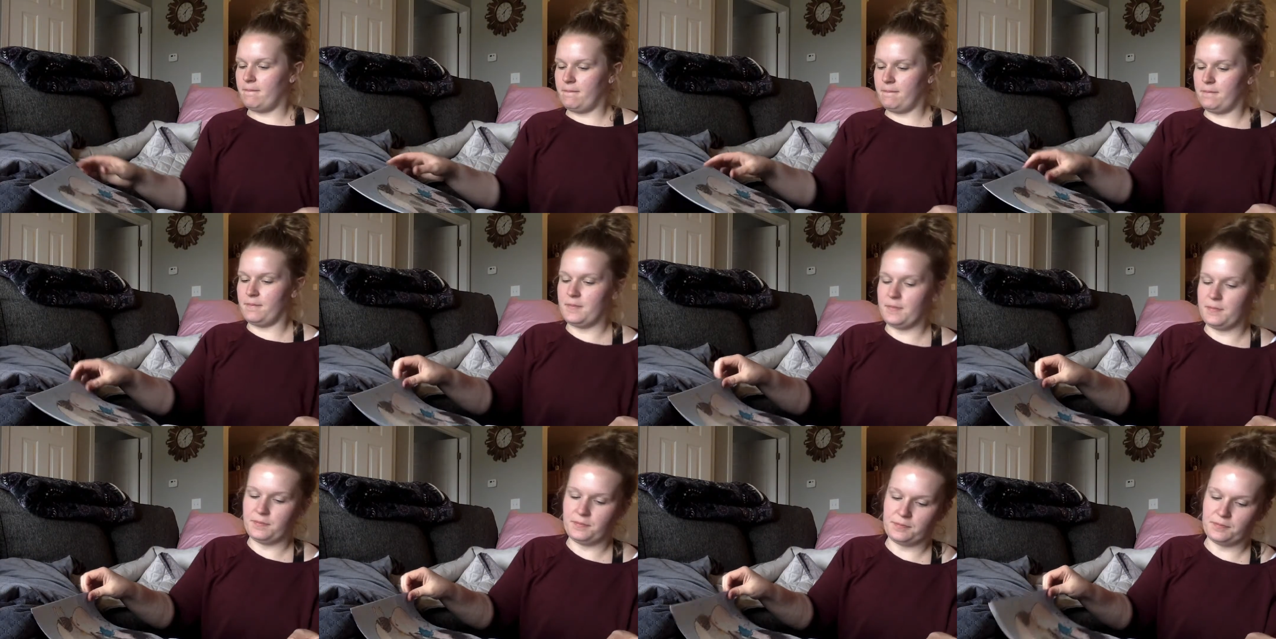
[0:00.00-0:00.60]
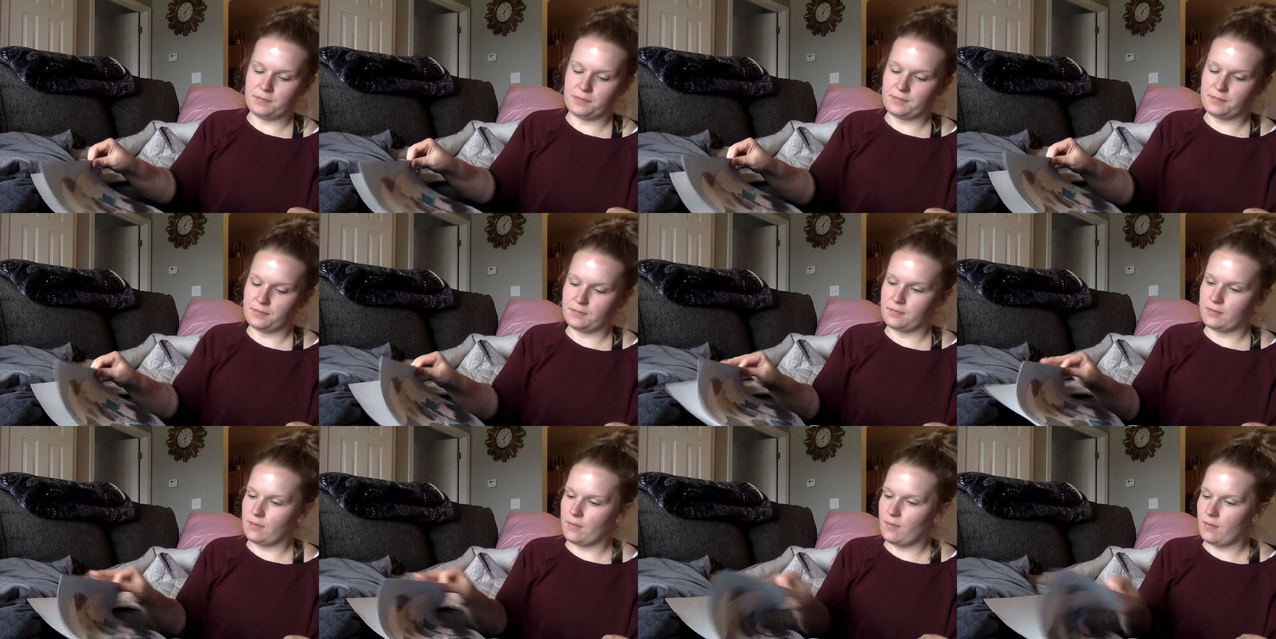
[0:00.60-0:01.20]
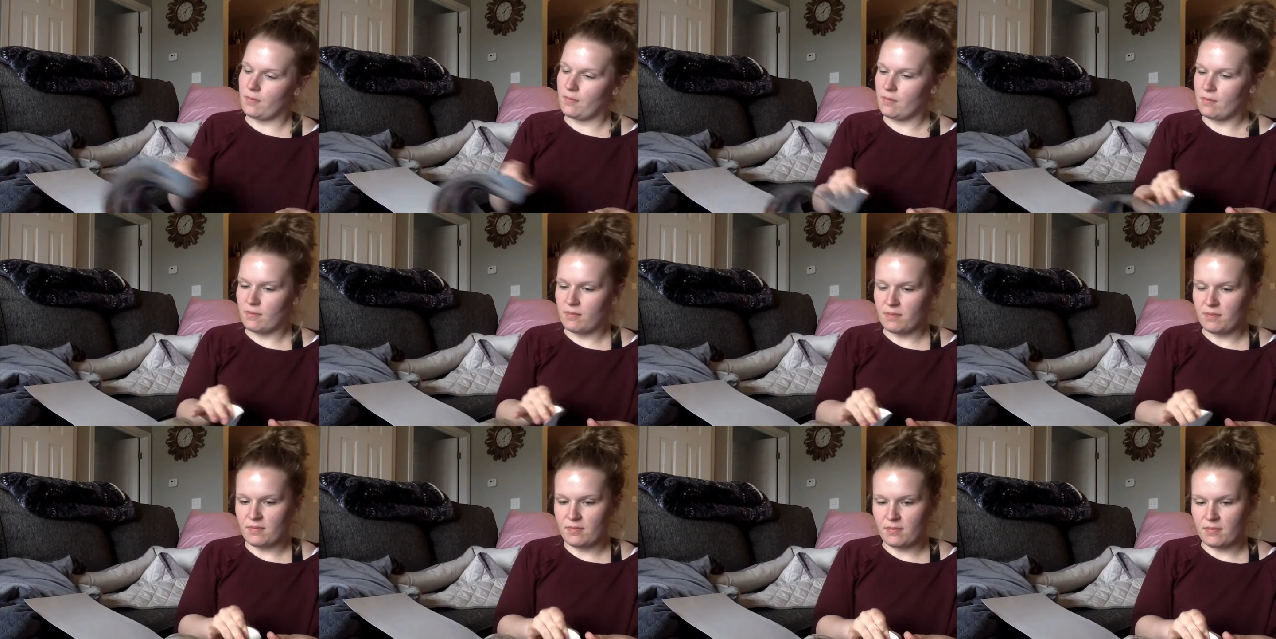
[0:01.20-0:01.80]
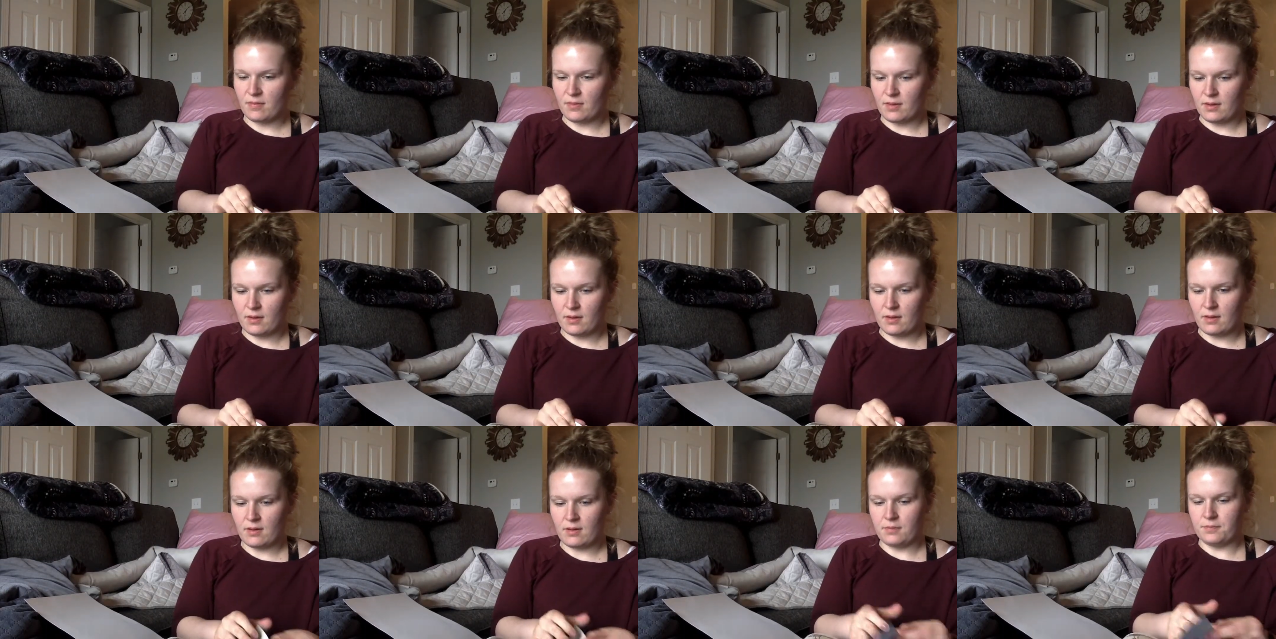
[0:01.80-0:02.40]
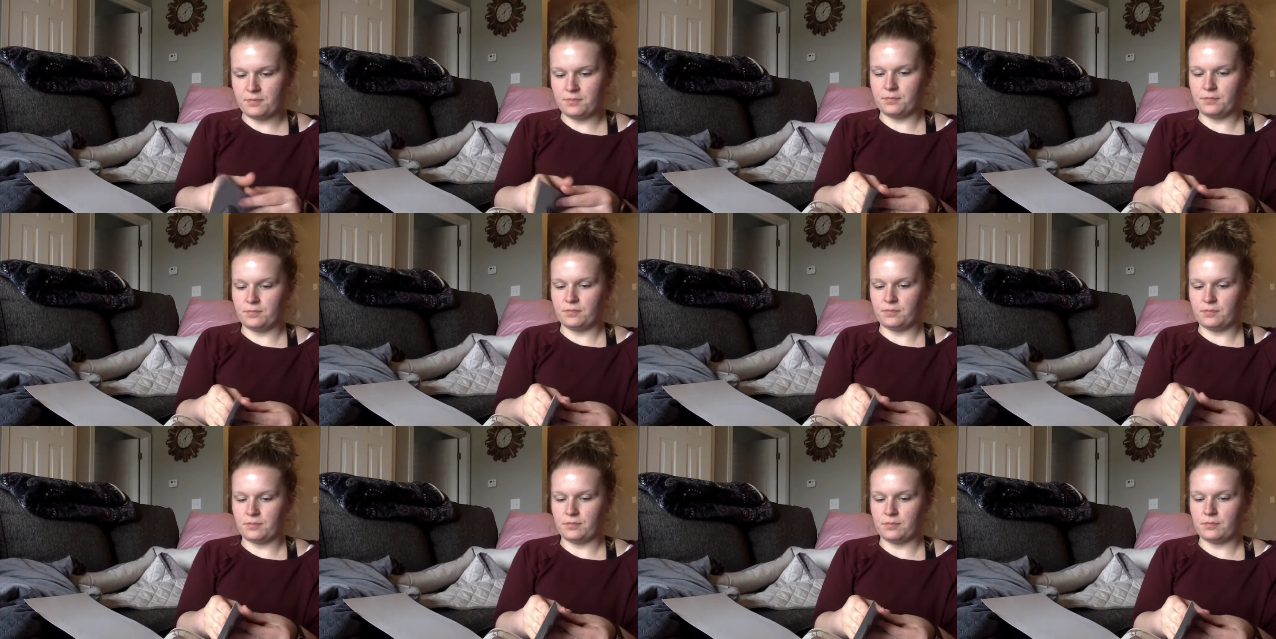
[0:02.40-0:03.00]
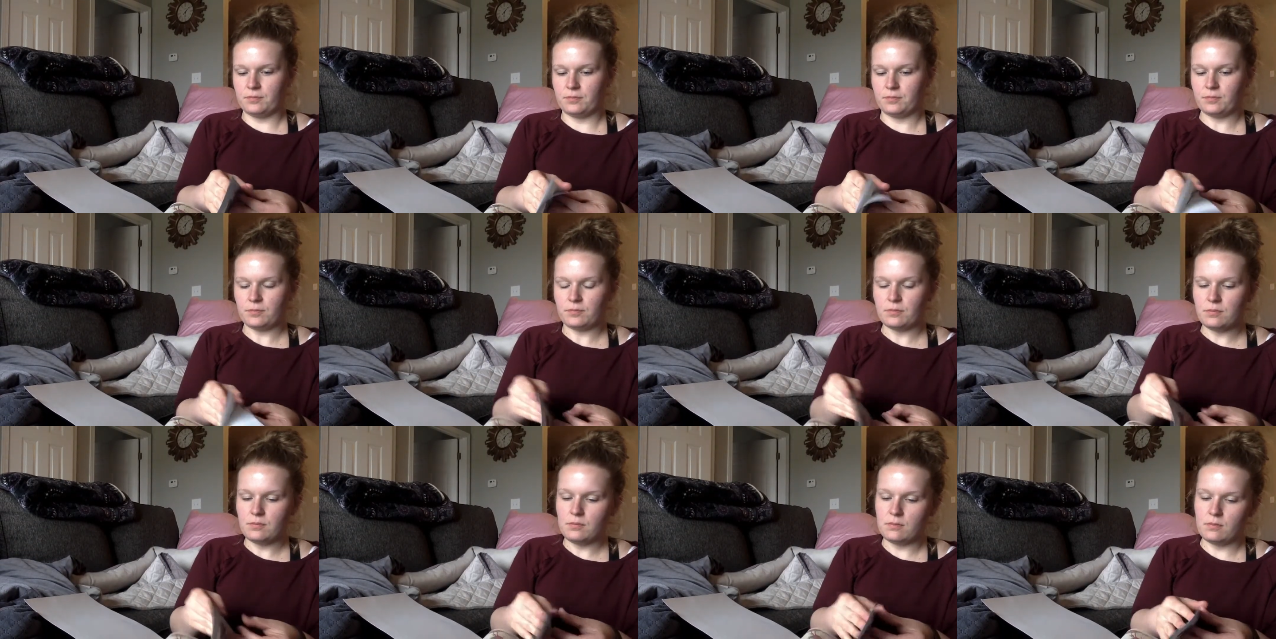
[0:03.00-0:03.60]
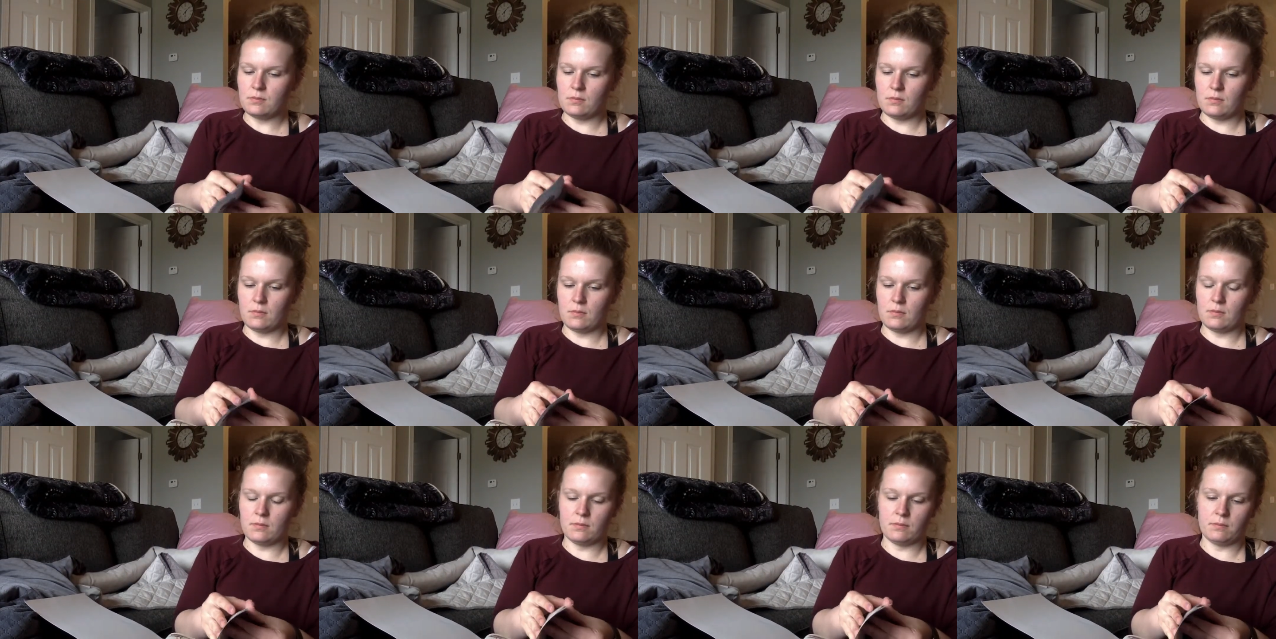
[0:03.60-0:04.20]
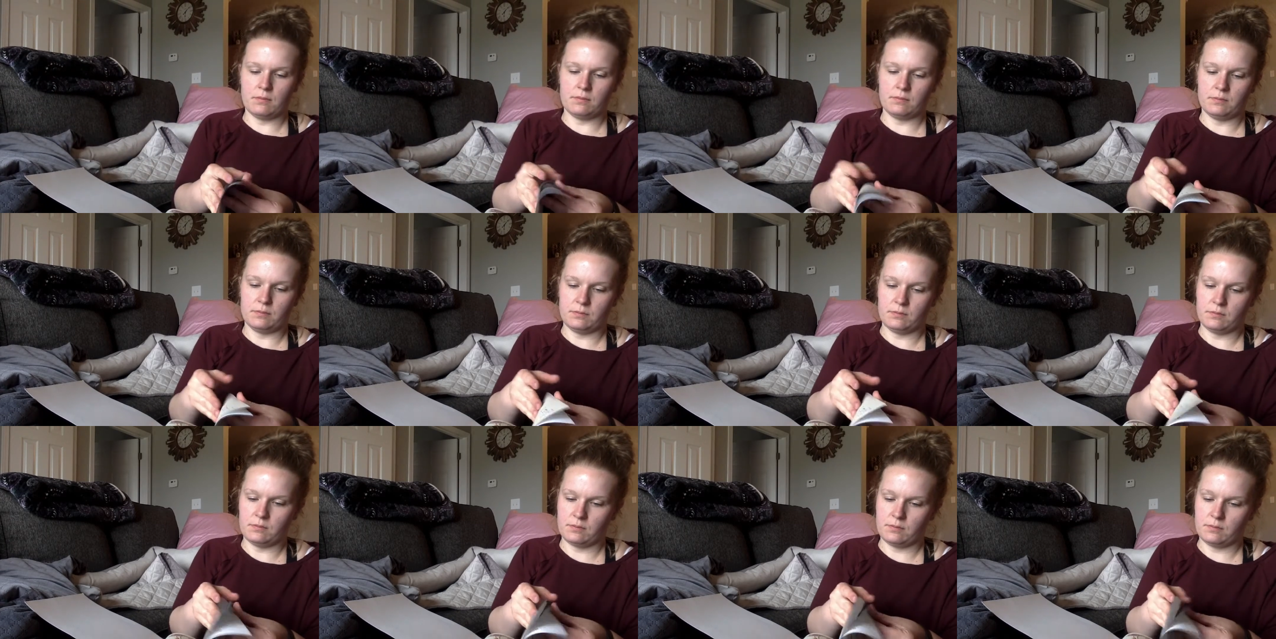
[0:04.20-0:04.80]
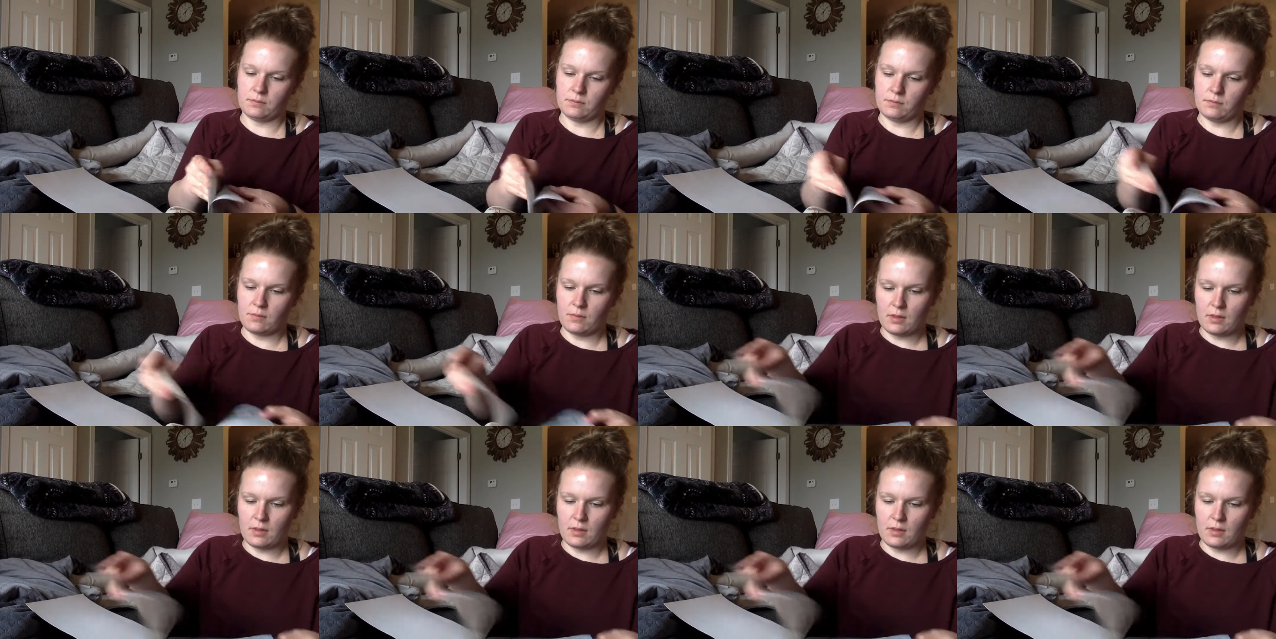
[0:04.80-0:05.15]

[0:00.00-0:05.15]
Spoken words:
(no one is talking)